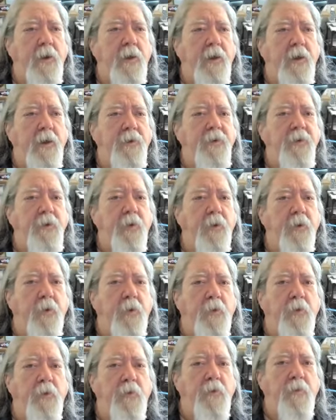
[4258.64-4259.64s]
And
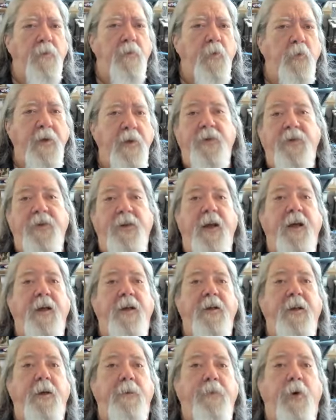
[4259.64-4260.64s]
so we
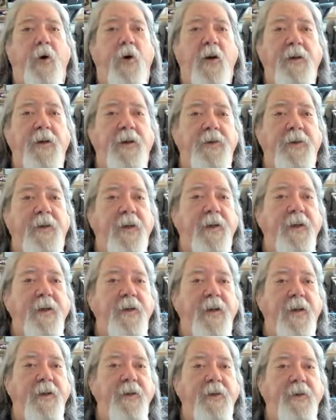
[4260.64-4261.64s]
stand up all
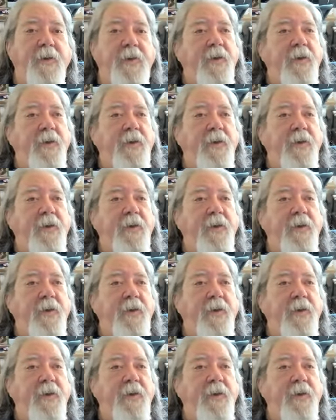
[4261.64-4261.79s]
indignant